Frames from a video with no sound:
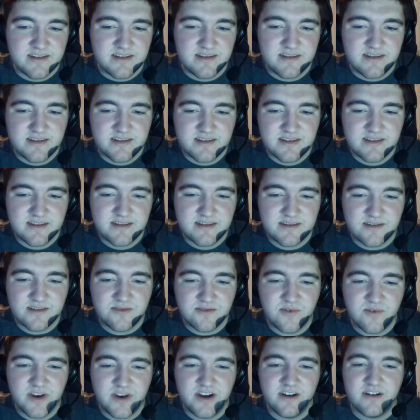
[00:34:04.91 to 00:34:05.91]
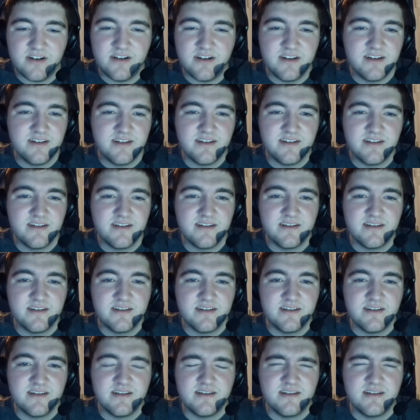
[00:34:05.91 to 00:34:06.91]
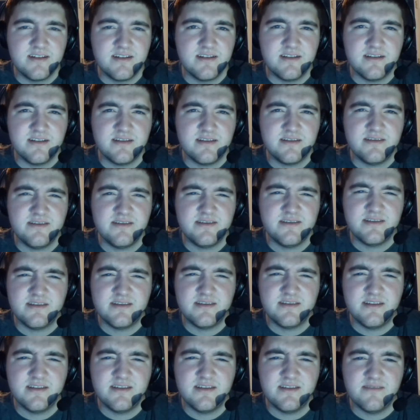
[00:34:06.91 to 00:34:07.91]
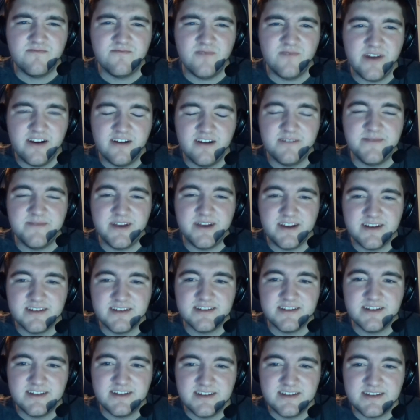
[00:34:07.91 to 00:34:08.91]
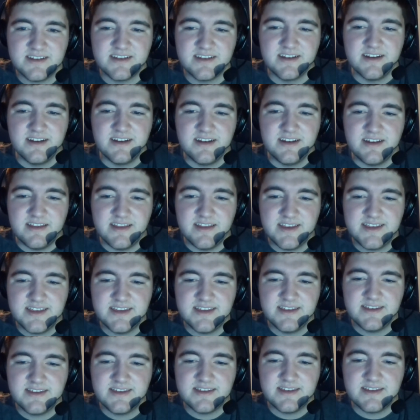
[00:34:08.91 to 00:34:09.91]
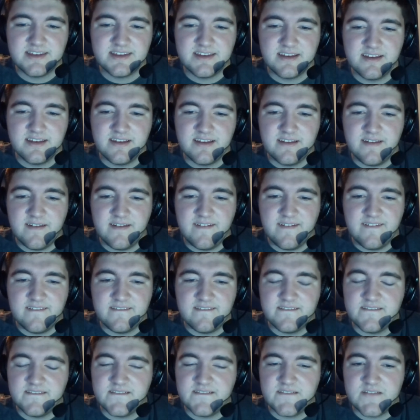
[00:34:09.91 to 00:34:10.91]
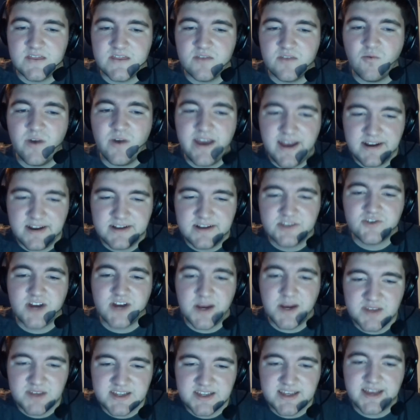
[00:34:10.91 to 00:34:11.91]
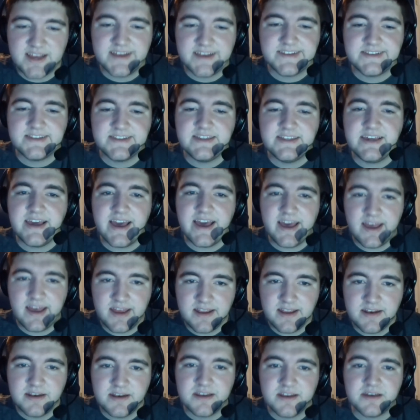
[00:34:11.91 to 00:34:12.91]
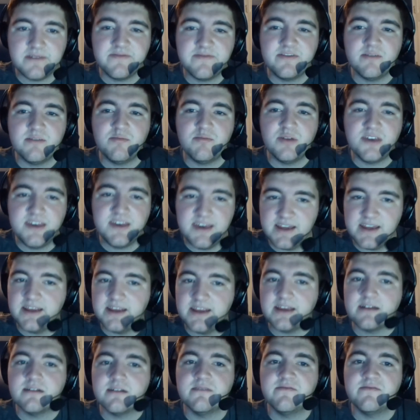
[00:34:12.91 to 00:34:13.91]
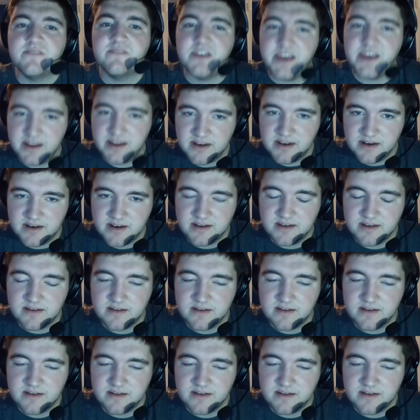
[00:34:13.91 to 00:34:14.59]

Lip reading: It's so weird. It's weird. I mean, because this is the way I describe this as the end of the beginning of the end.